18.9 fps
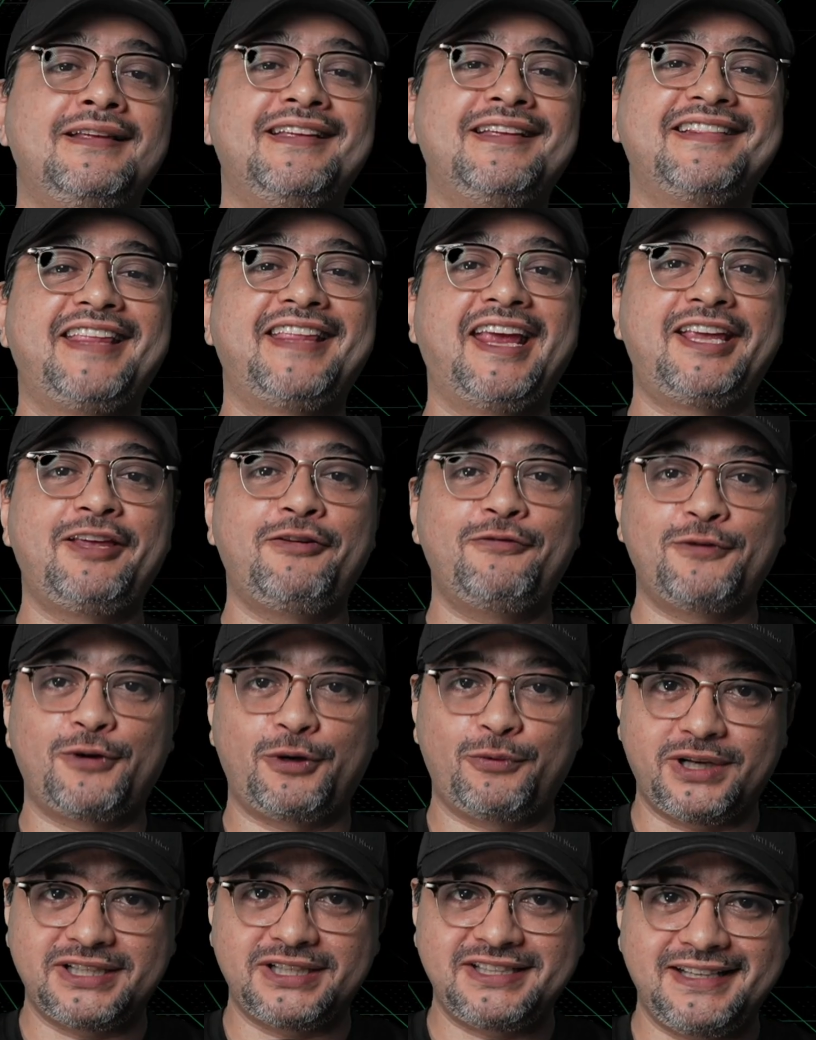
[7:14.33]
Thank you for
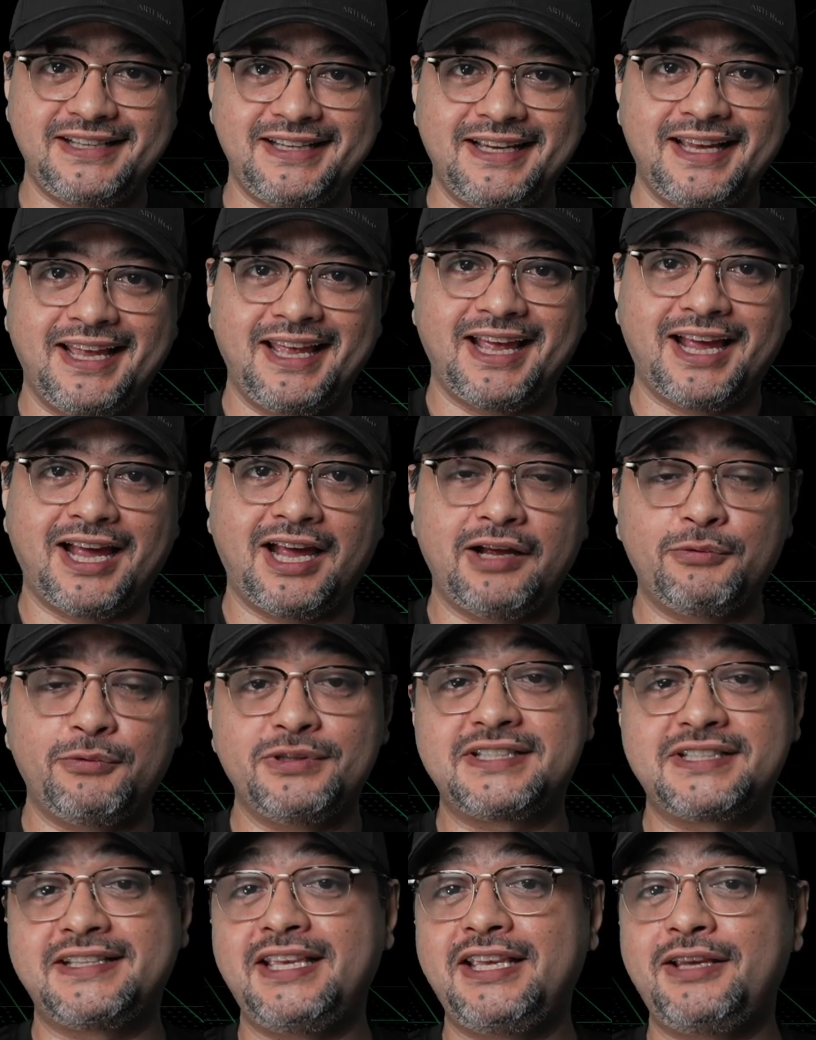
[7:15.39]
watching. I
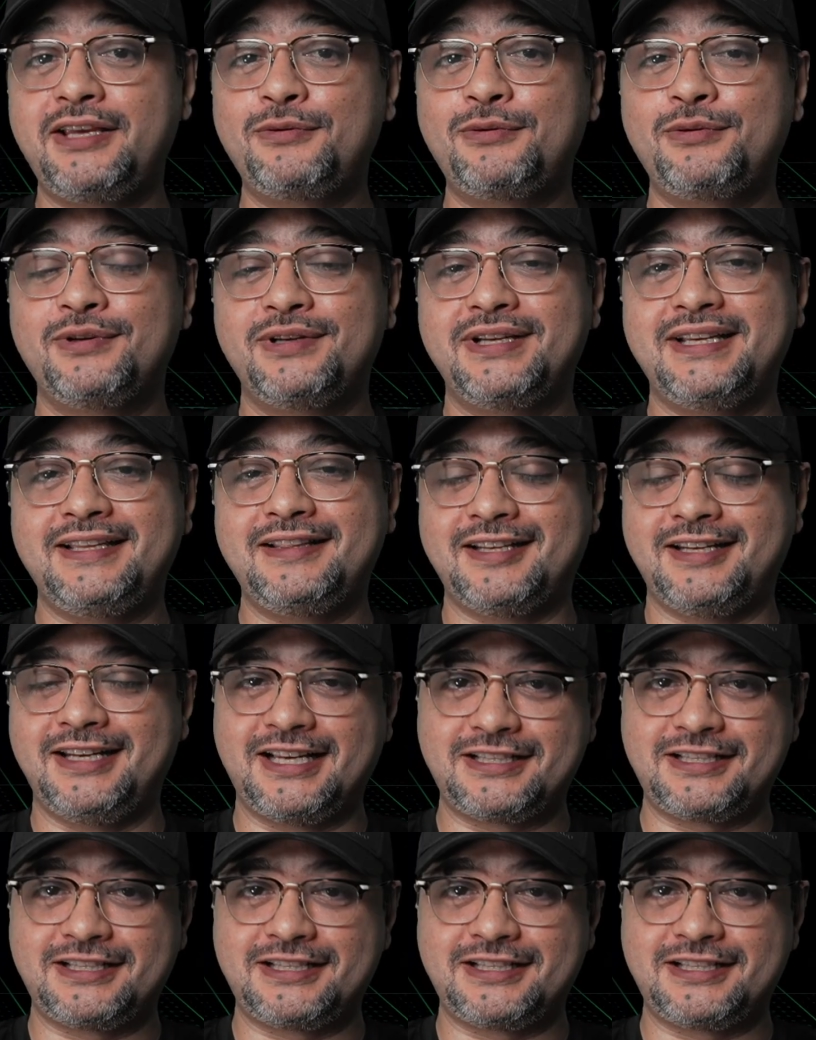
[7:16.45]
will see you in the next